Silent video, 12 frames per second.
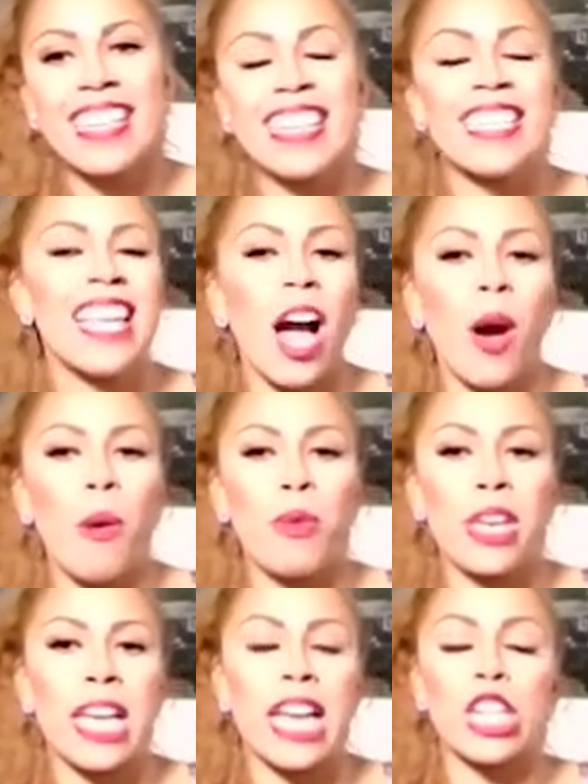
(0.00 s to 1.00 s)
is how
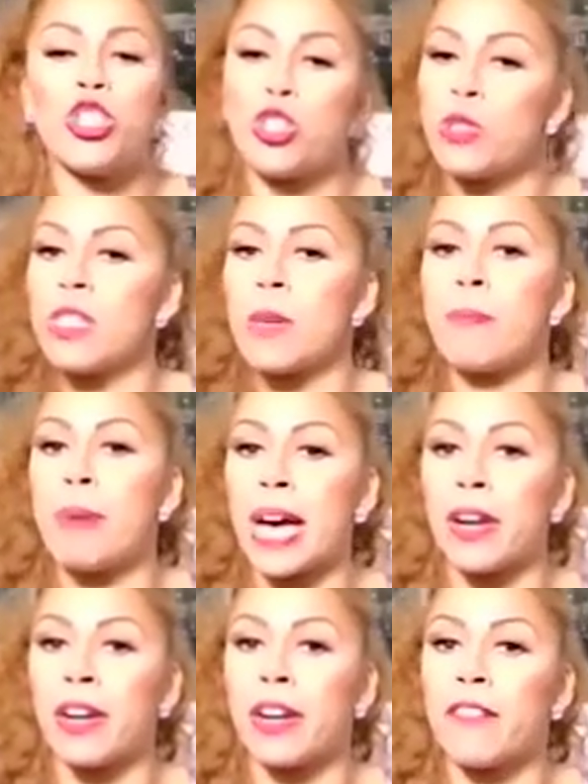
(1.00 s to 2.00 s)
we induce a
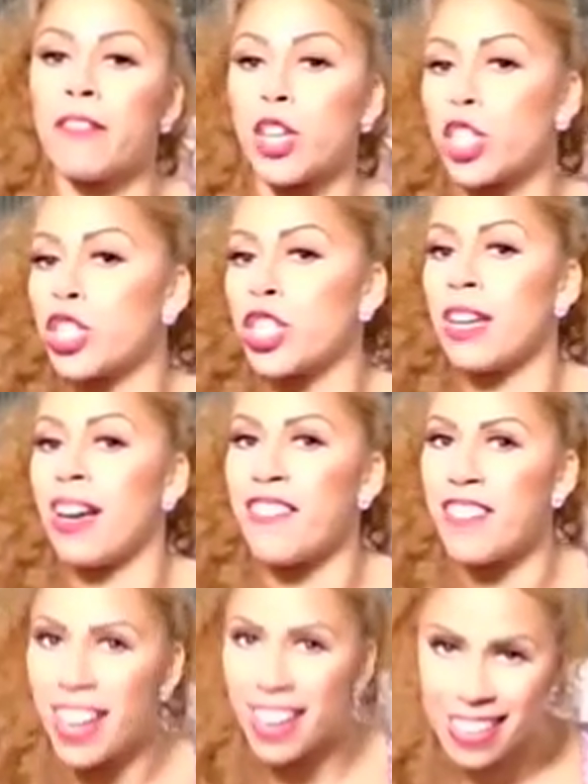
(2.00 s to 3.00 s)
better version
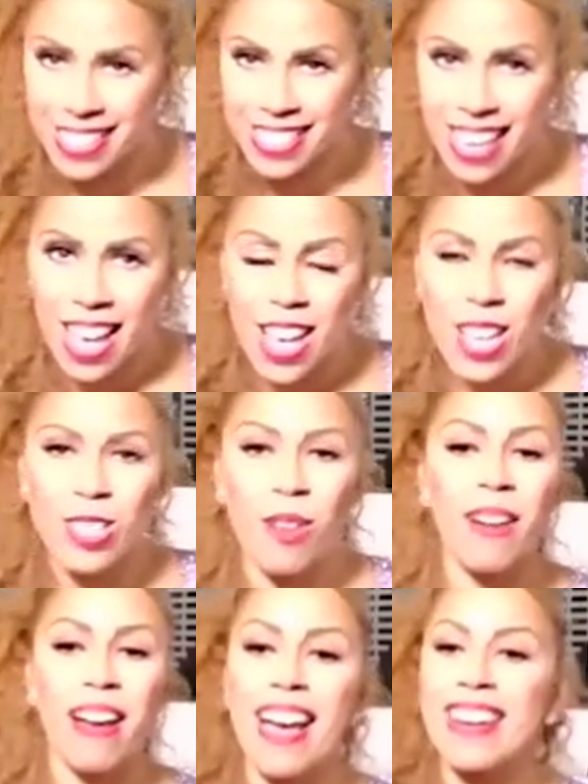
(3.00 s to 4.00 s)
of us.
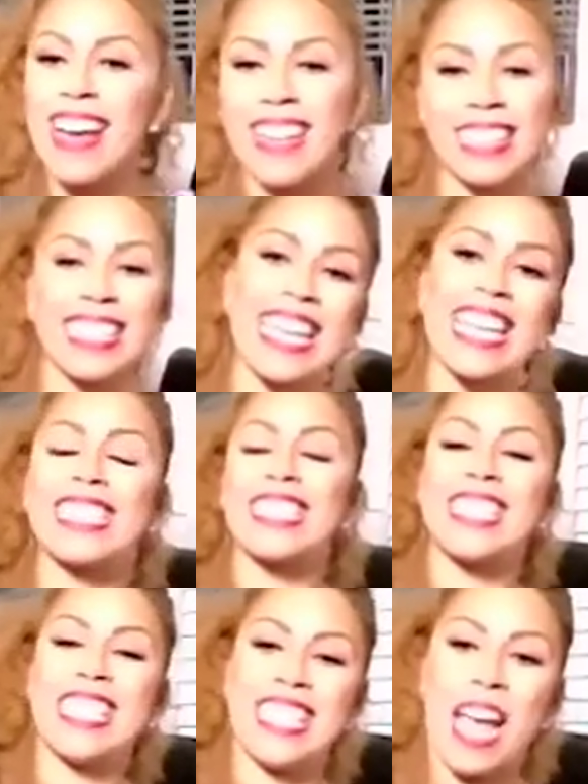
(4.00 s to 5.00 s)
So needless
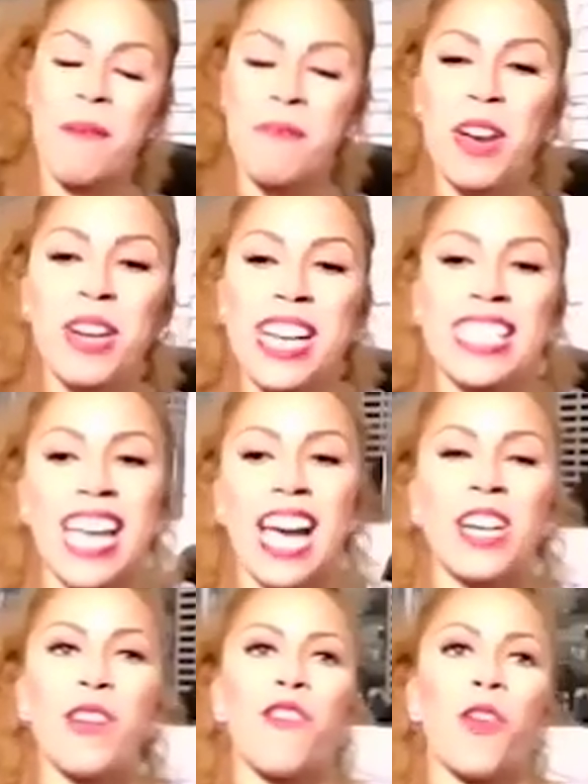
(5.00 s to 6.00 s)
to say, I'm very
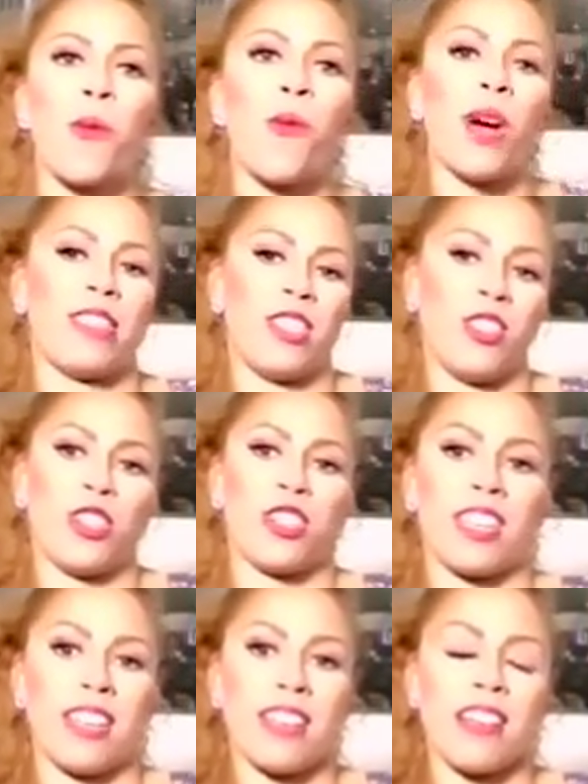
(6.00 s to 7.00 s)
excited for what this year's
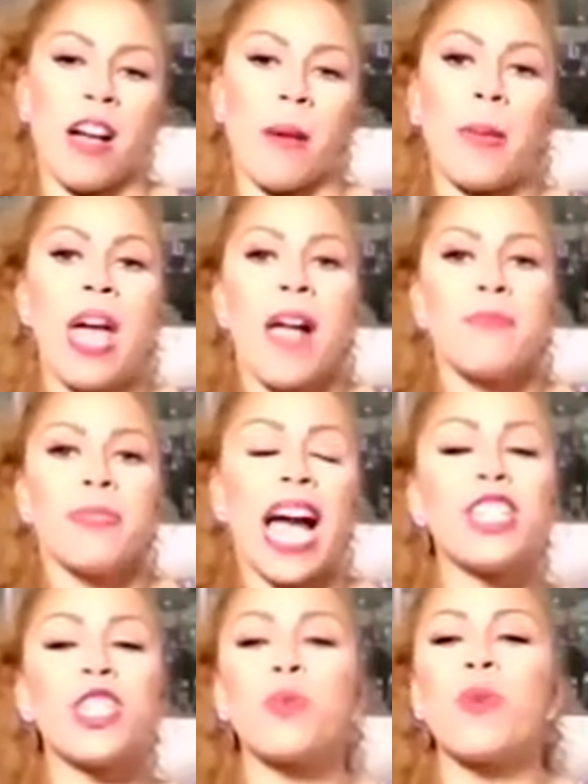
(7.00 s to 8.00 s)
going to come.
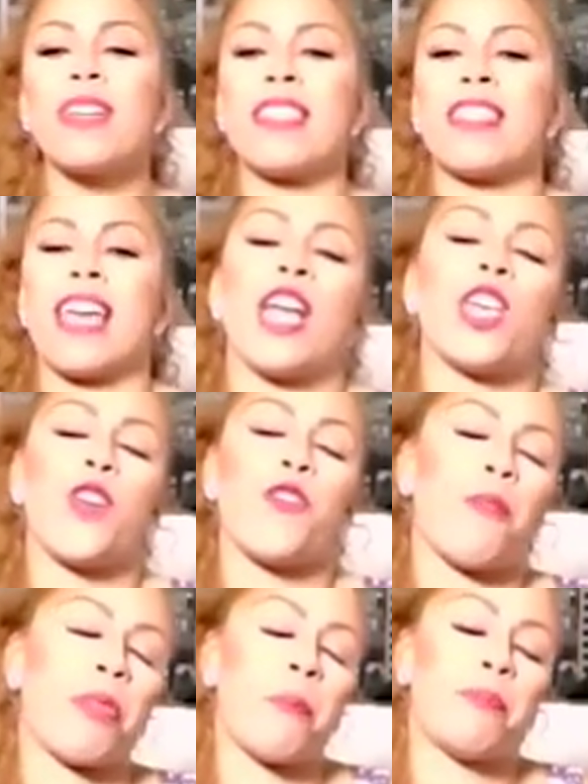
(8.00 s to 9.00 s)
I just want to thank you
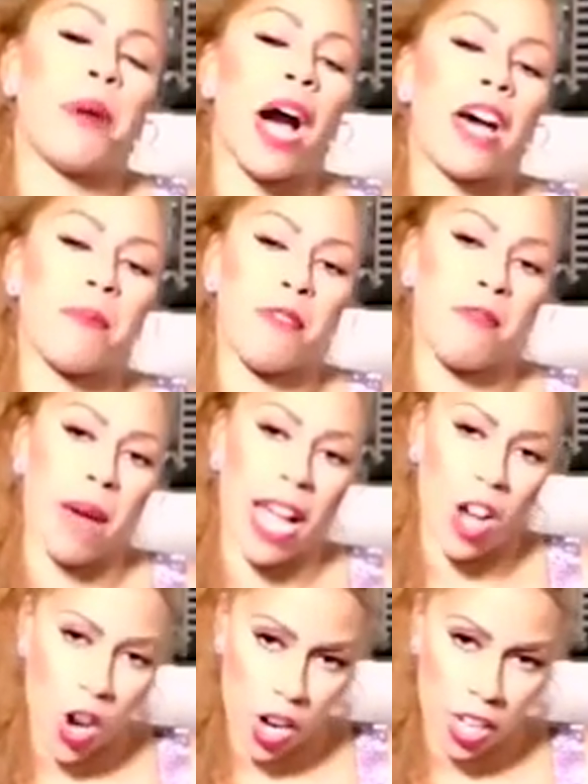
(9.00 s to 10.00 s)
from the bottom of my
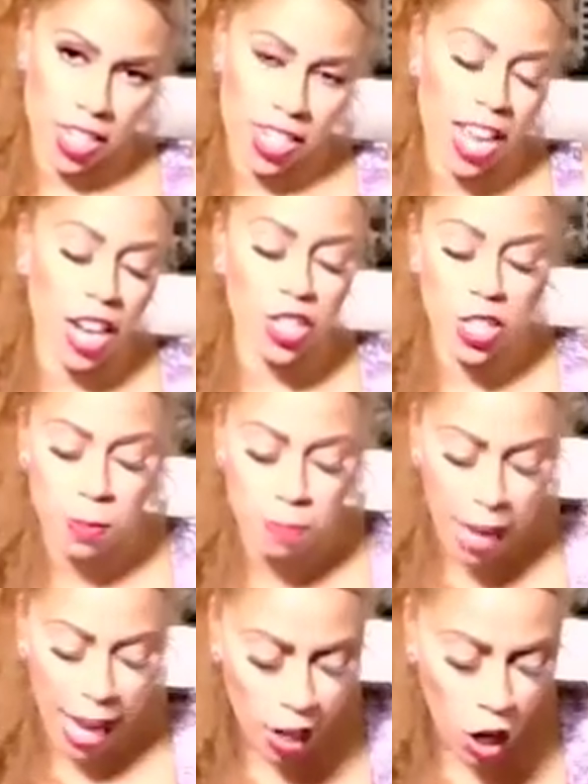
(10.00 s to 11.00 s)
heart, not just
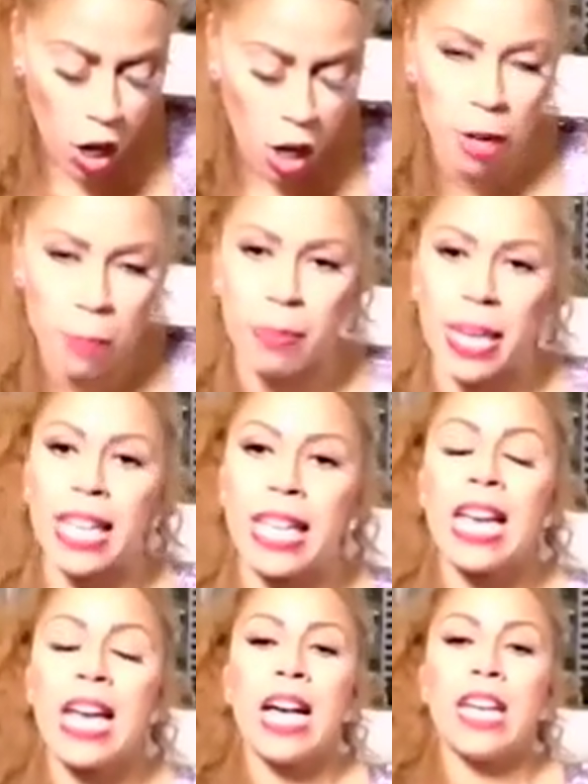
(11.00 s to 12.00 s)
my heart, but
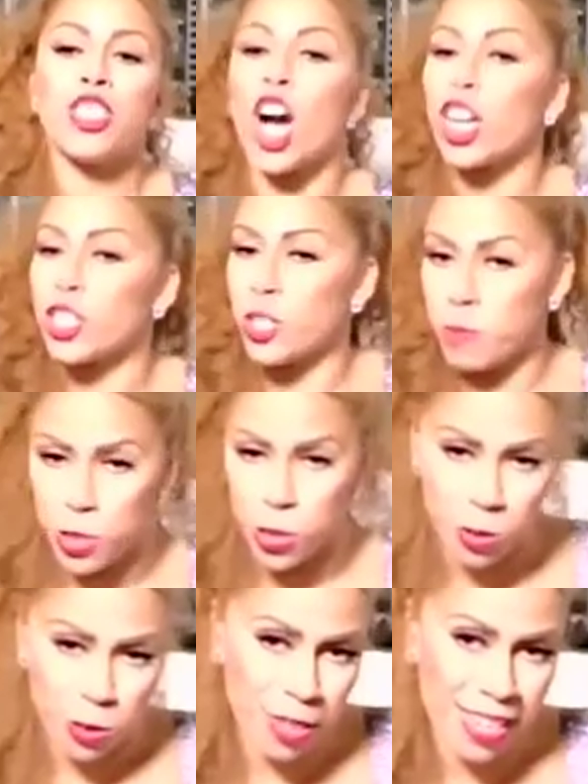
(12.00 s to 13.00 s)
Talk to Me
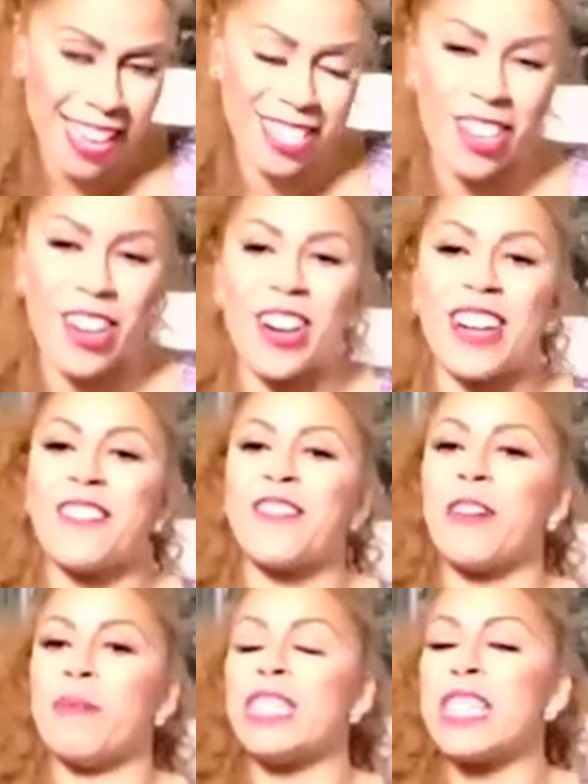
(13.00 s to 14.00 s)
Tuesday's heart,
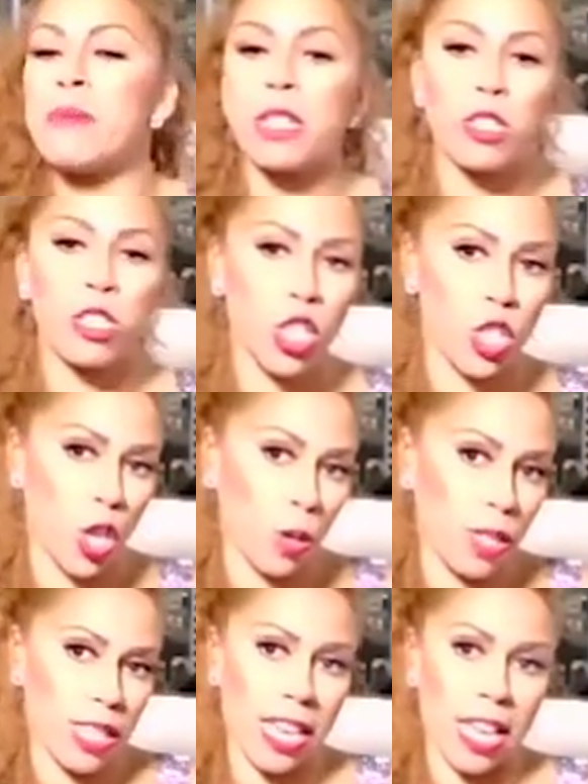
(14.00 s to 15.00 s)
from D. Miller and
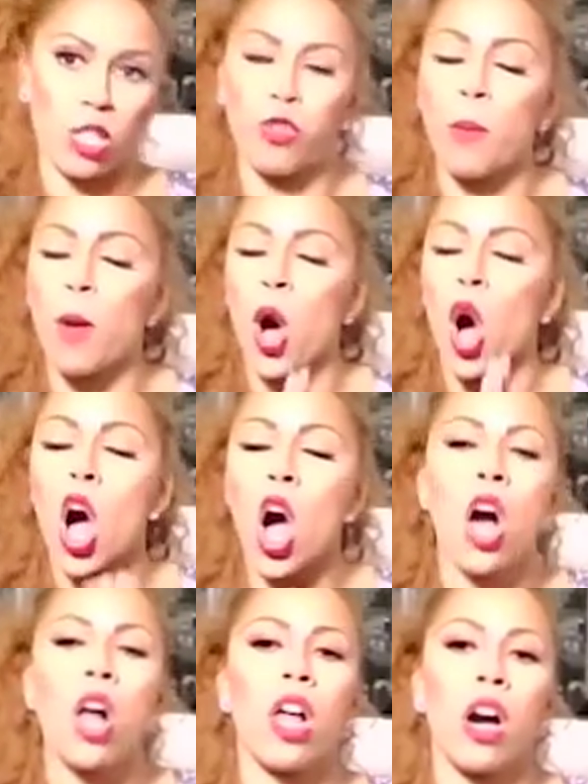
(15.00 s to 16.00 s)
Associates, from
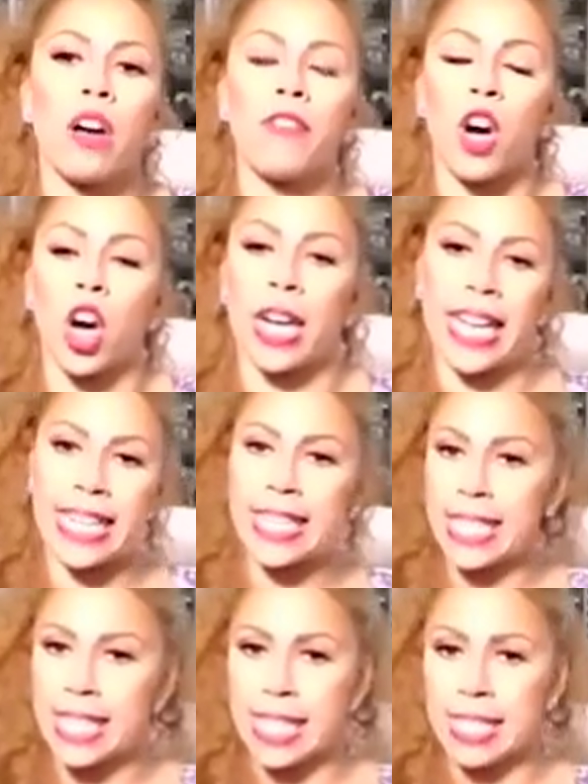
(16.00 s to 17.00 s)
all of our
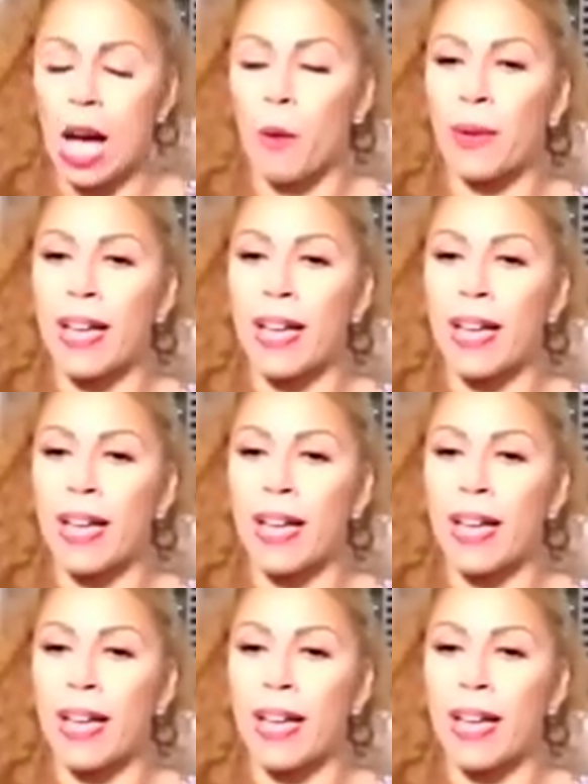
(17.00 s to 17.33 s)
entities that we